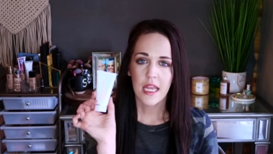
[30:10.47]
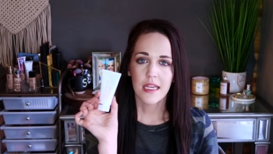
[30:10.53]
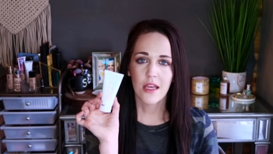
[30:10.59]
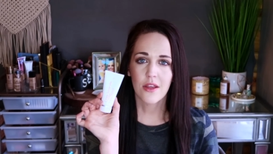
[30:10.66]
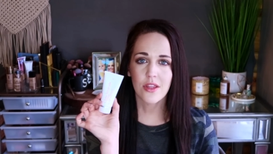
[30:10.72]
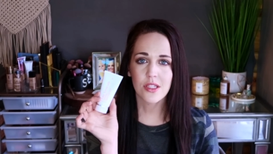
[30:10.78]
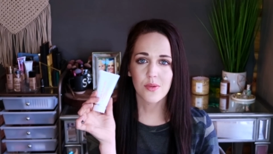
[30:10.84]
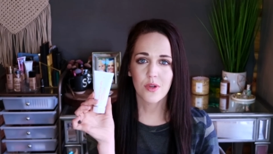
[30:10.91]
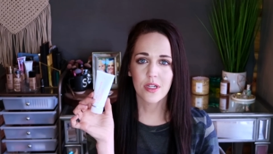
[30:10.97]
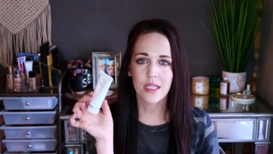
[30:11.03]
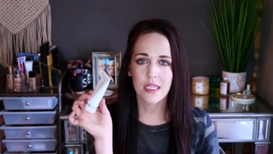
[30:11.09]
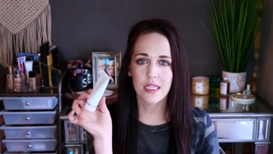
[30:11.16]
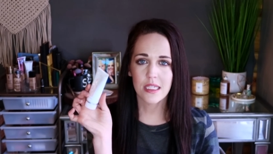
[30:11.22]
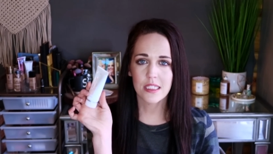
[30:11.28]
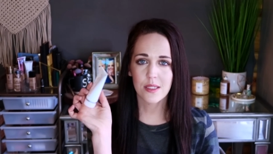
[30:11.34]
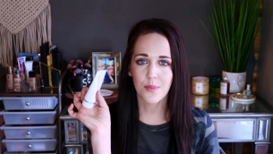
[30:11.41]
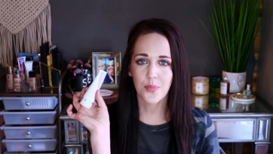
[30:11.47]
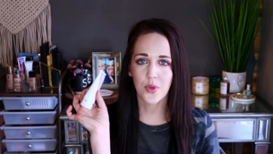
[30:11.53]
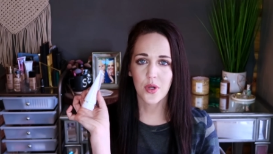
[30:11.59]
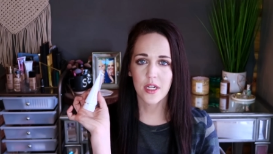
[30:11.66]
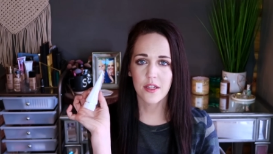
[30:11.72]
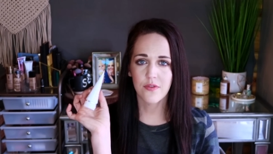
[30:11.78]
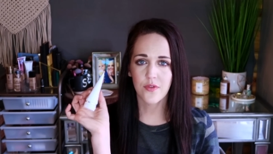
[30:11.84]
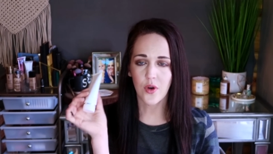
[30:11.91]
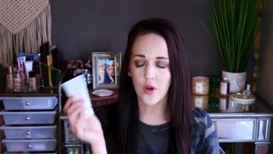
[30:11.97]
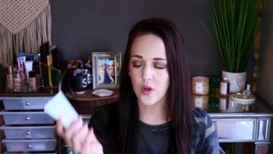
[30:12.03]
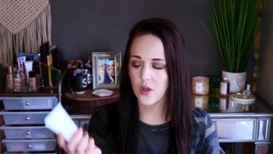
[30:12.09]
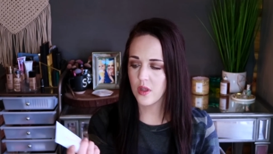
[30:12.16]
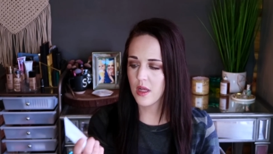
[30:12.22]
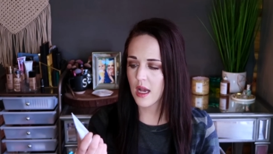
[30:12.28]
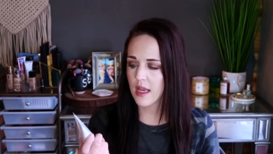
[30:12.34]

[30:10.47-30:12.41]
Now this one is pretty full.